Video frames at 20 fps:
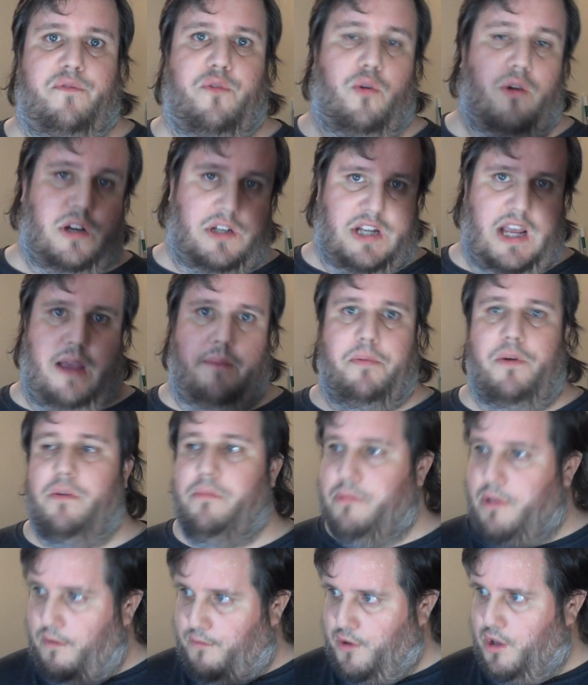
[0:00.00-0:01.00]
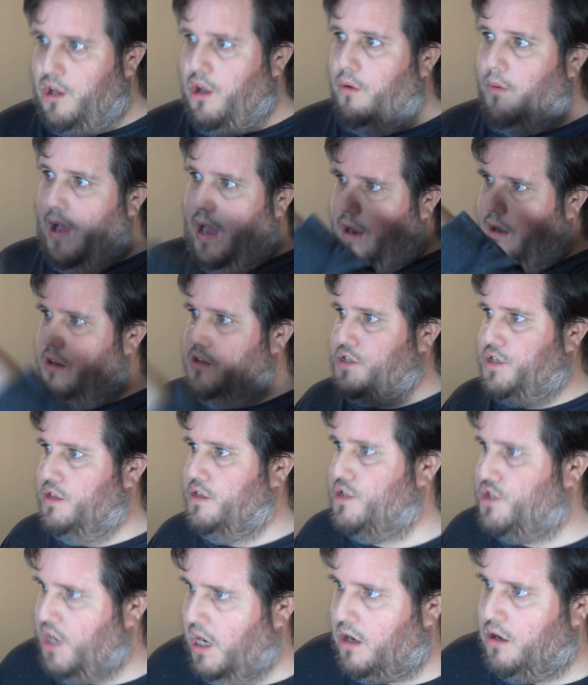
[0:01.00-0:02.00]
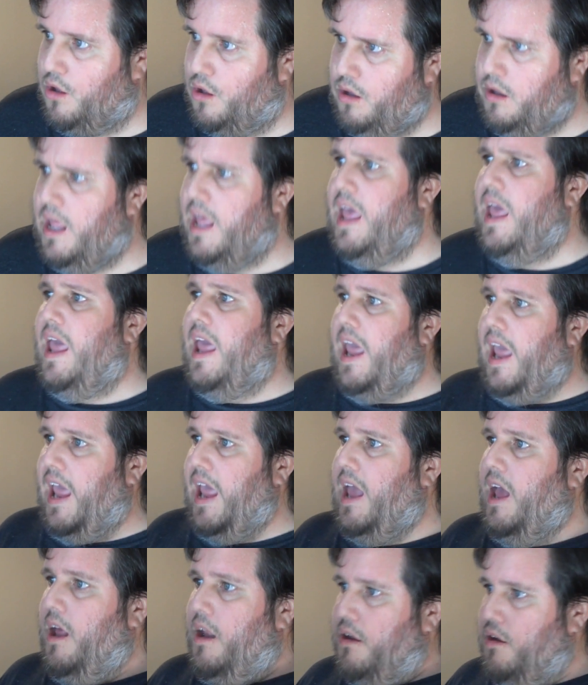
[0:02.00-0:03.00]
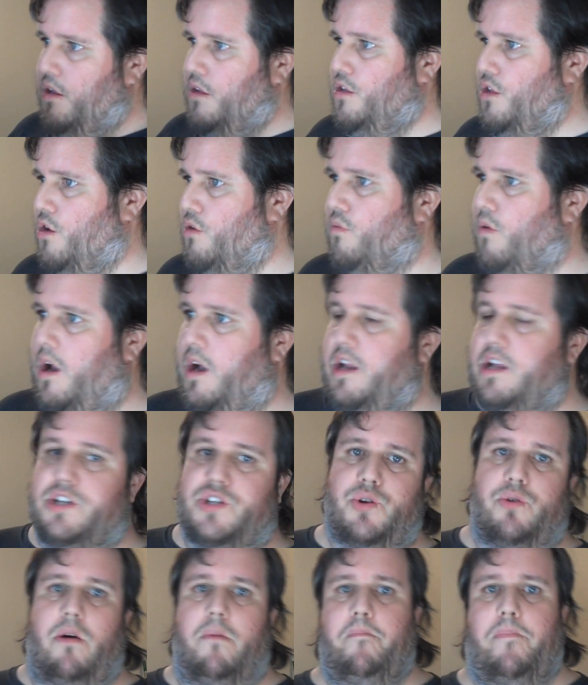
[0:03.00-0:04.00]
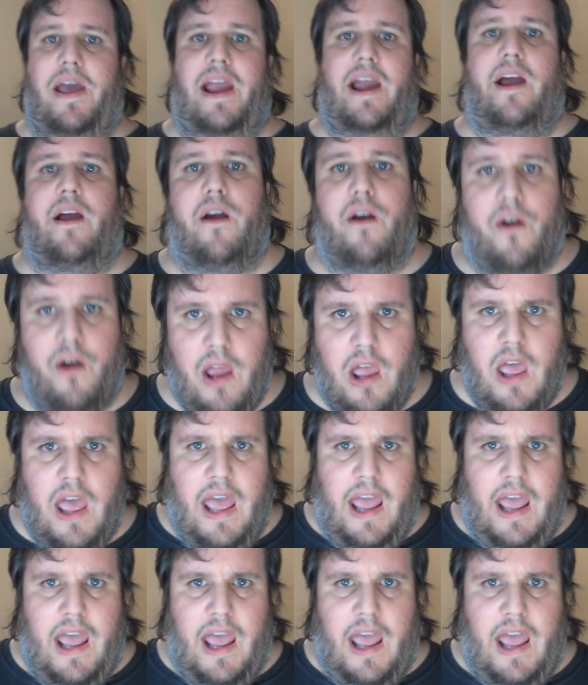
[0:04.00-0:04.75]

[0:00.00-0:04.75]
For example, if you go out into the jungle and you run into a bear